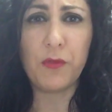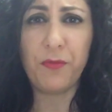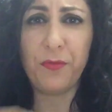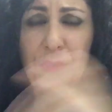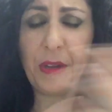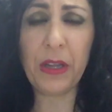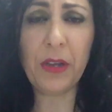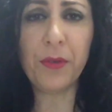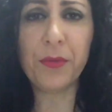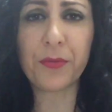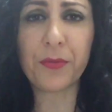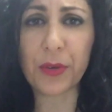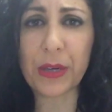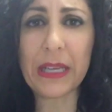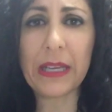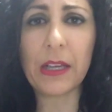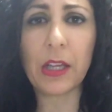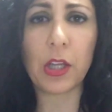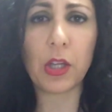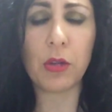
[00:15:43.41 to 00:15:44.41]
feel
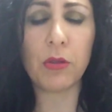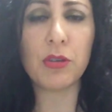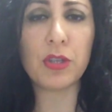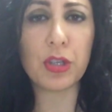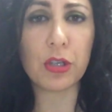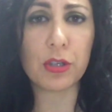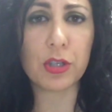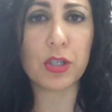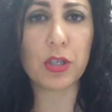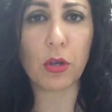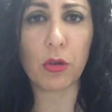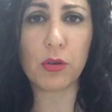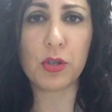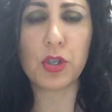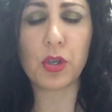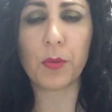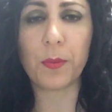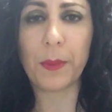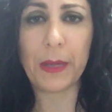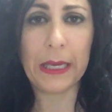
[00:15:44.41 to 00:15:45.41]
free to use your
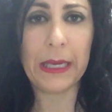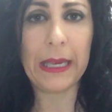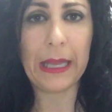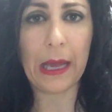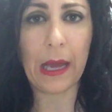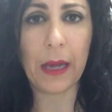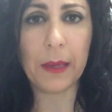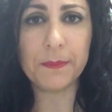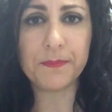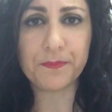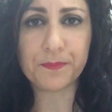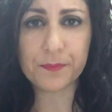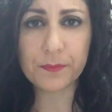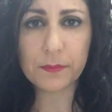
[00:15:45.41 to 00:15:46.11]
social media